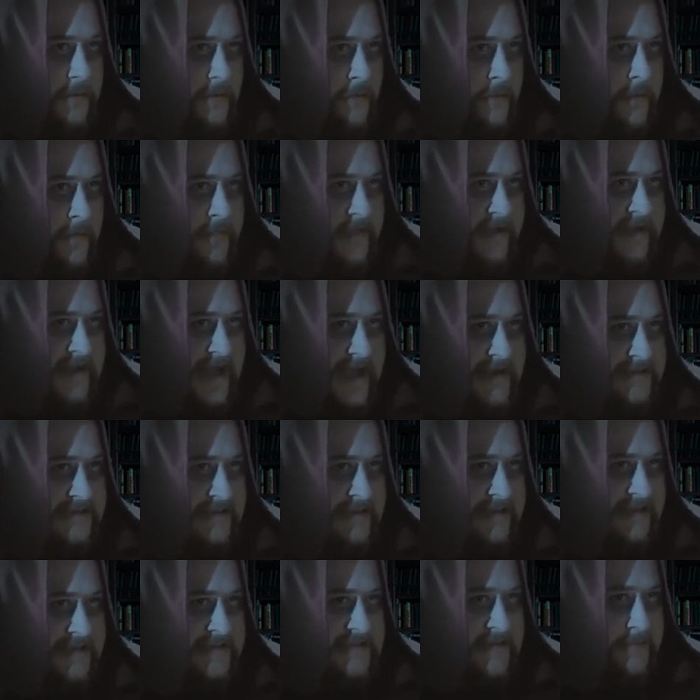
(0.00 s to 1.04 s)
When the
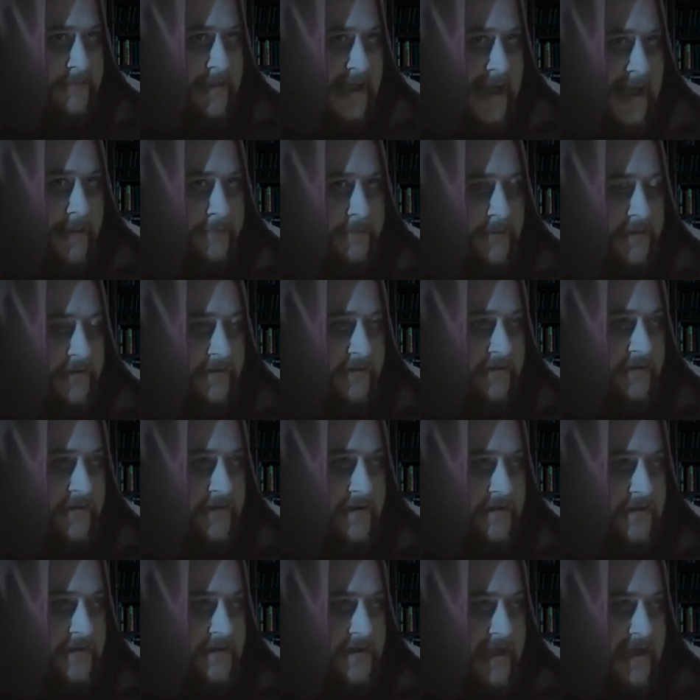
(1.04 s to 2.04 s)
cataclysm happened,